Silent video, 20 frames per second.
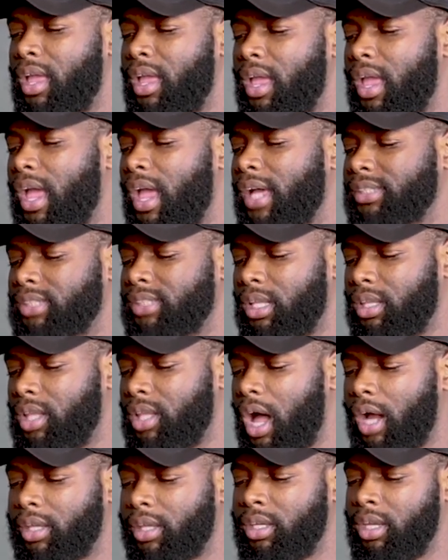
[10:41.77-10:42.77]
Has a
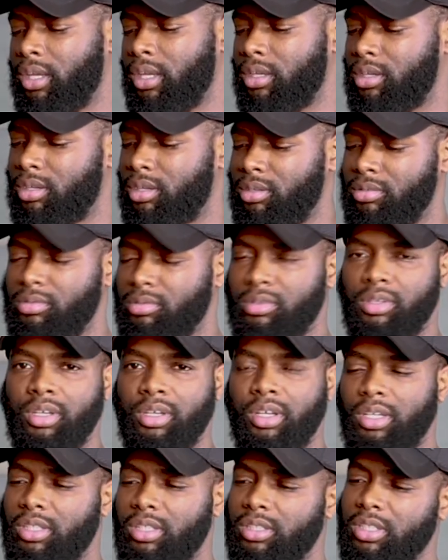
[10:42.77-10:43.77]
locking
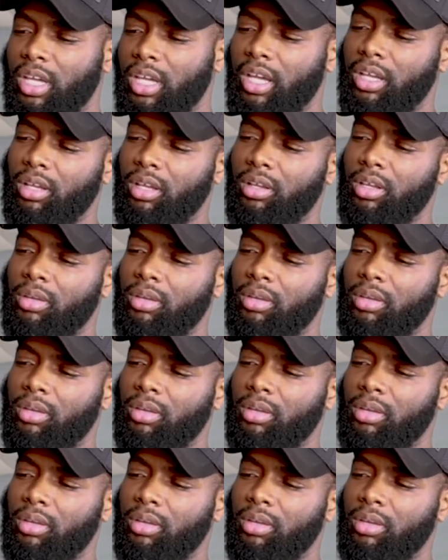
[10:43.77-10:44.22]
set